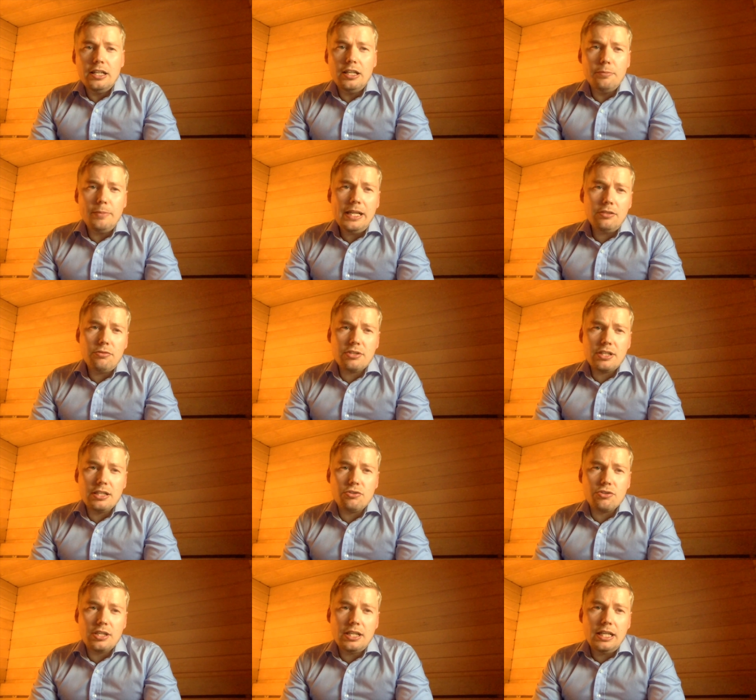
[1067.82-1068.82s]
It'll be
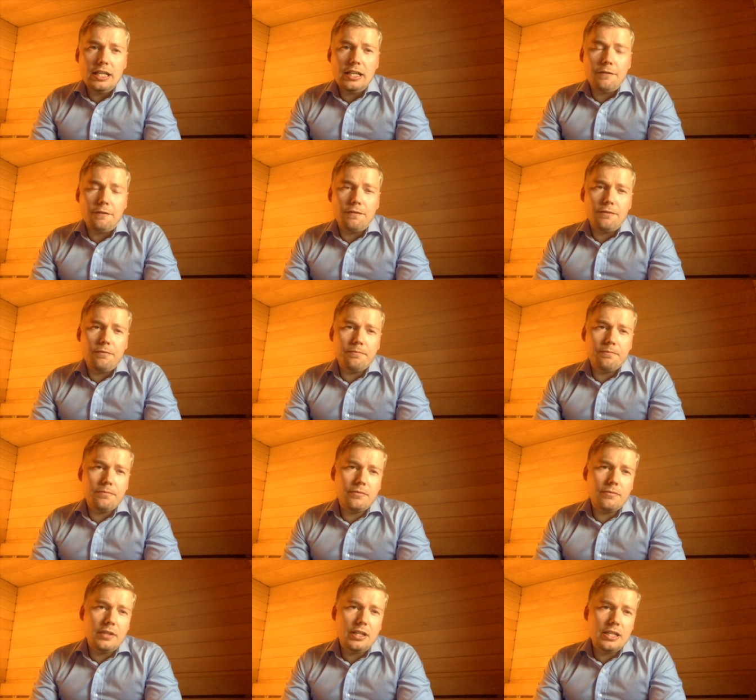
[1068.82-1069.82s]
interesting to see if
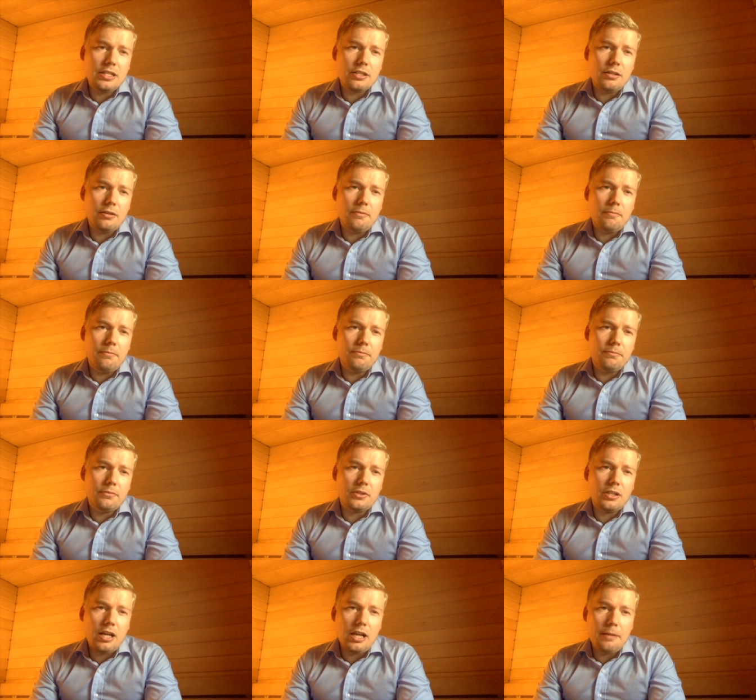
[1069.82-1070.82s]
this
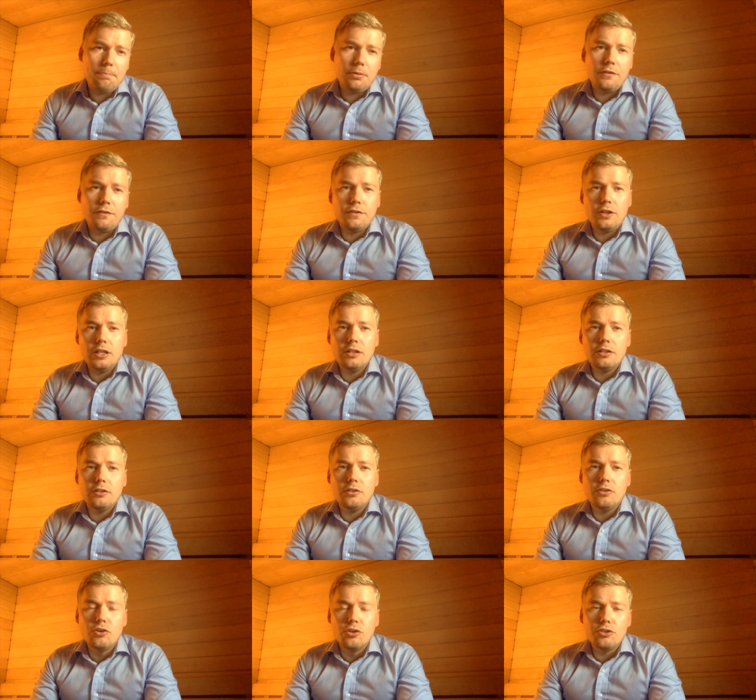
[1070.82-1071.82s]
type of
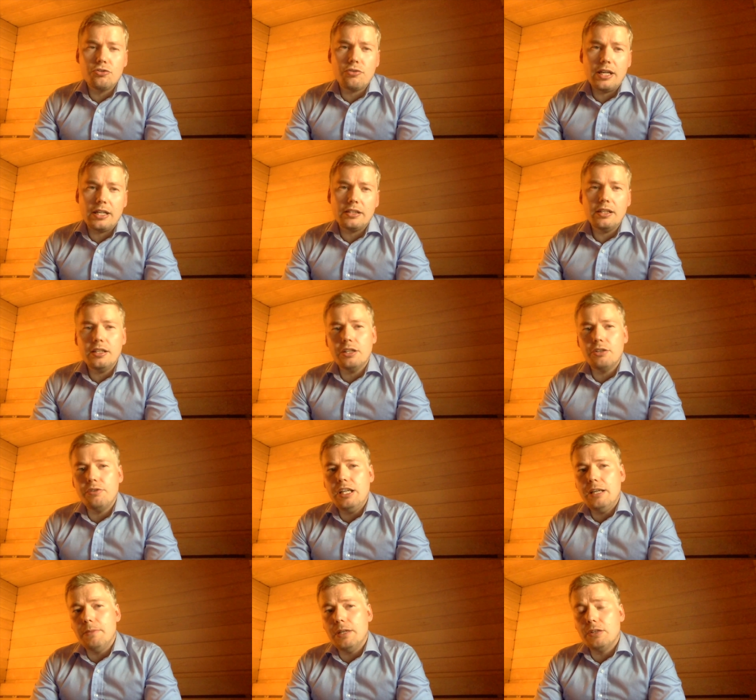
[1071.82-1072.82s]
contract and
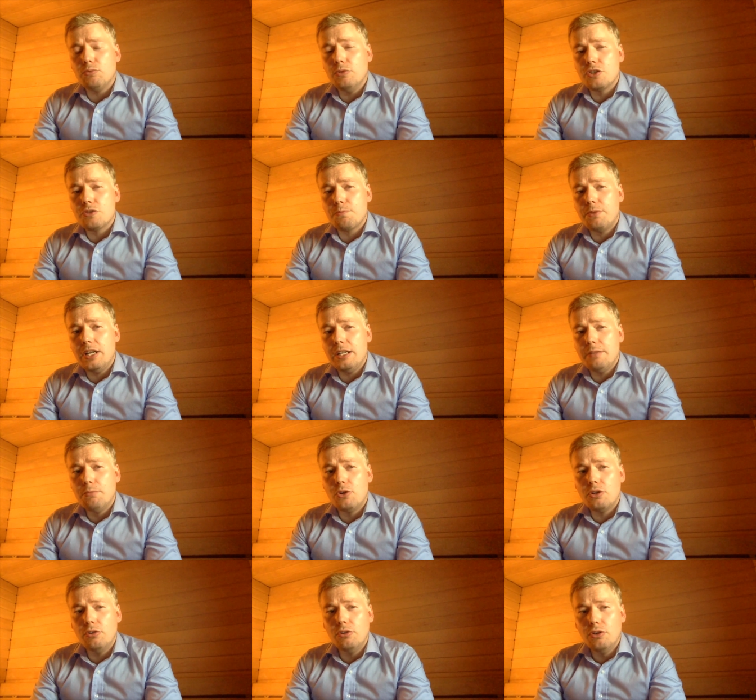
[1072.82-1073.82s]
agreement will spread
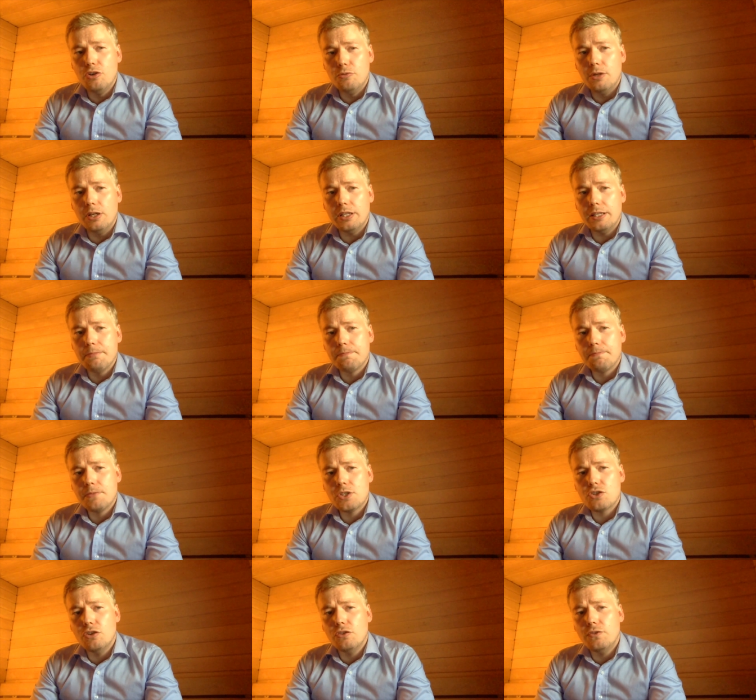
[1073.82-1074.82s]
more globally.
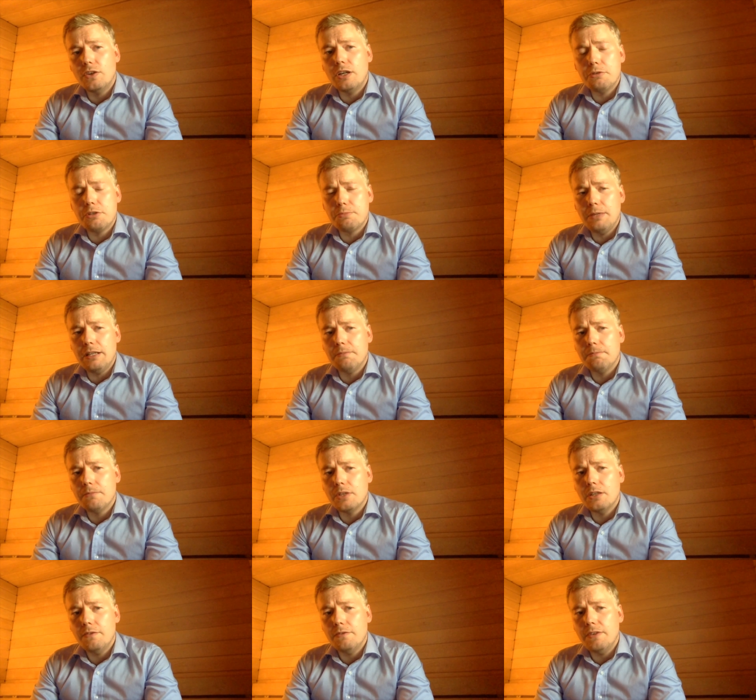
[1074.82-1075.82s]
So far it's been
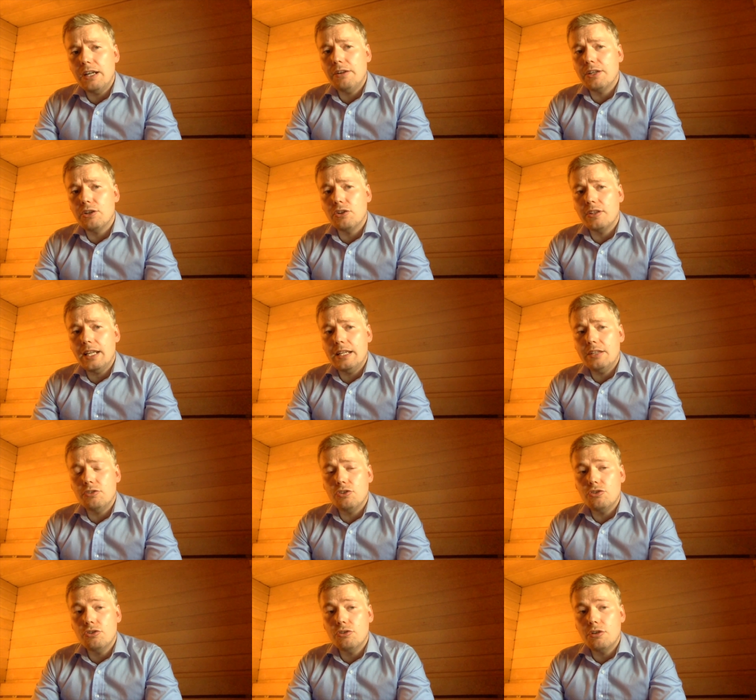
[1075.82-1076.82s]
fairly contained
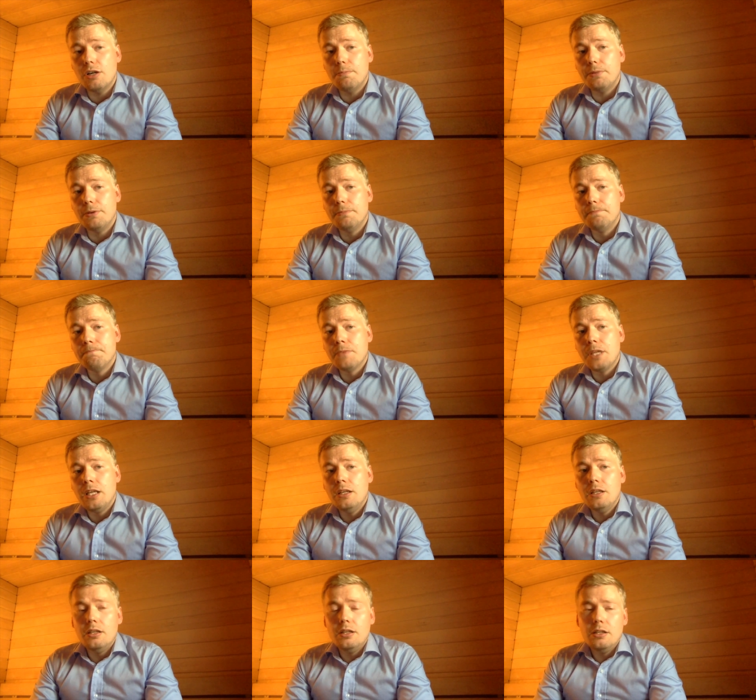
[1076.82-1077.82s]
to Europe.
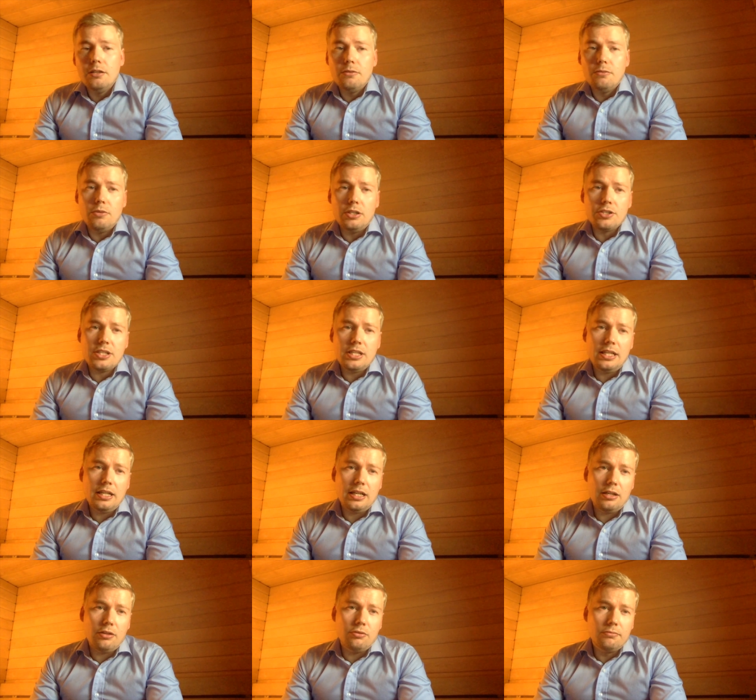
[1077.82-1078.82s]
We'll see
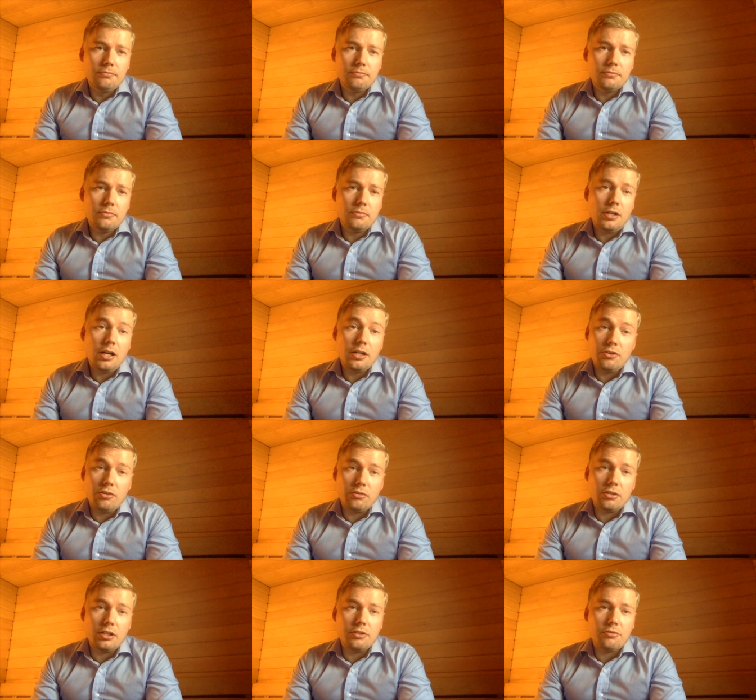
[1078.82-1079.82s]
how
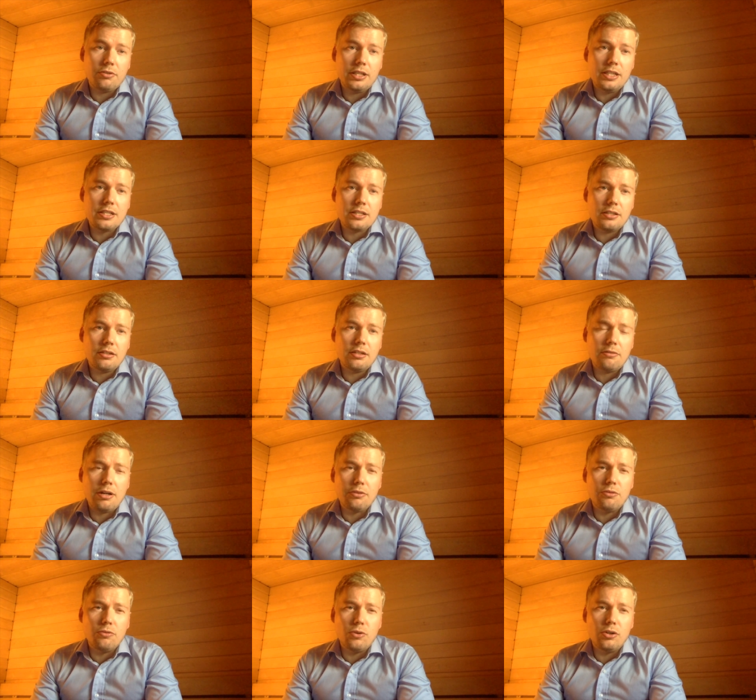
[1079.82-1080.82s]
other countries
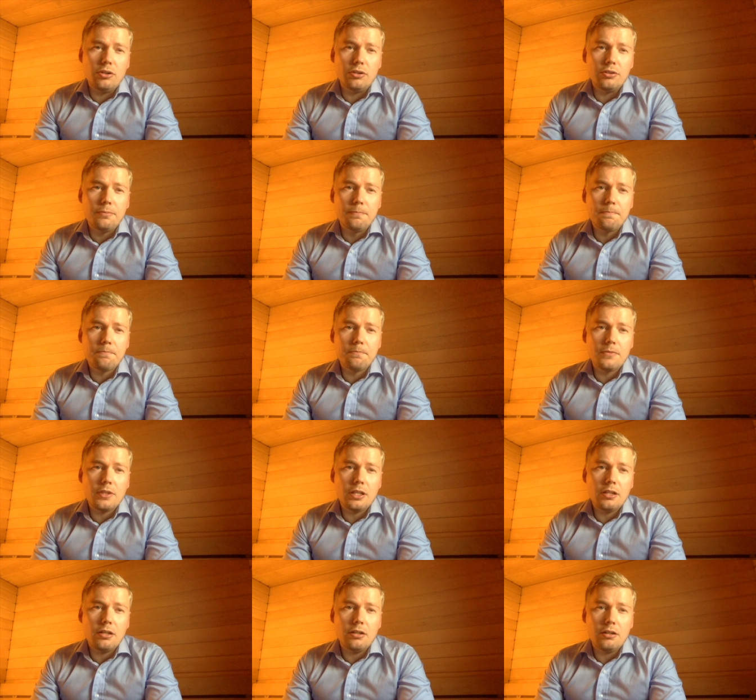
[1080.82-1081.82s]
around the world
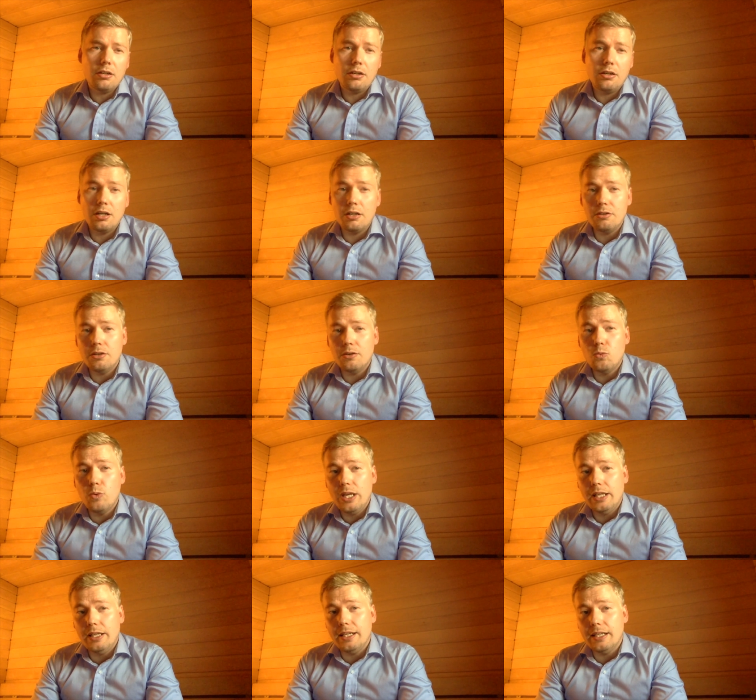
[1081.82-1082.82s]
are
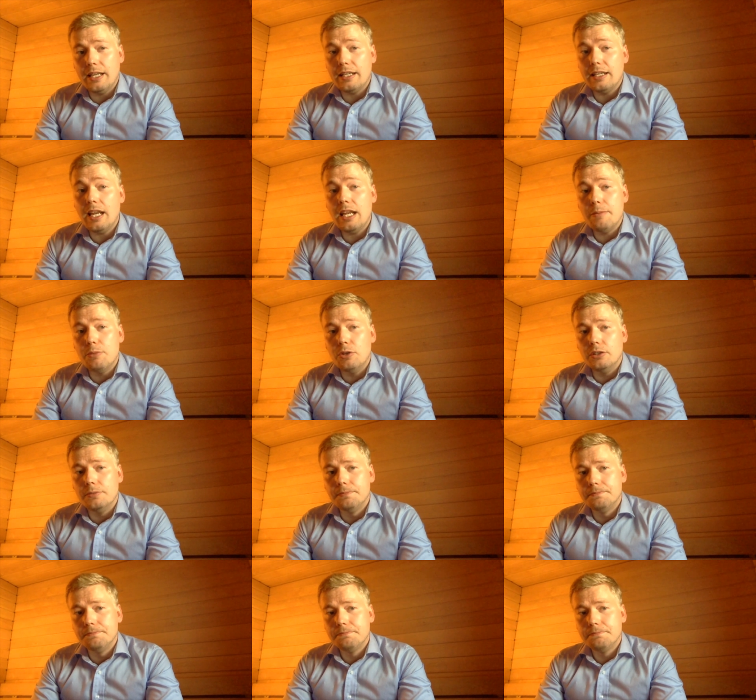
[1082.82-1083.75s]
willing and able